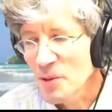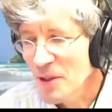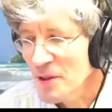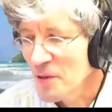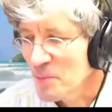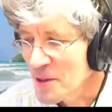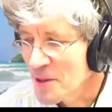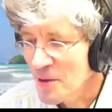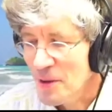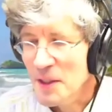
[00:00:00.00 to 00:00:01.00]
One of them is
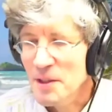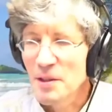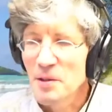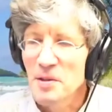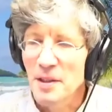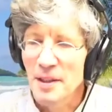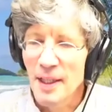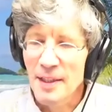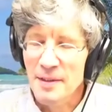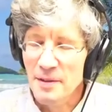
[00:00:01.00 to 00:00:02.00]
to actually use the
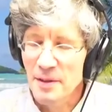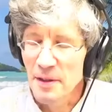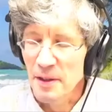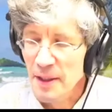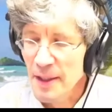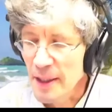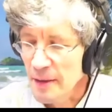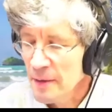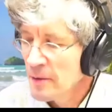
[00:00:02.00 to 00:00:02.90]
gas that's in the can,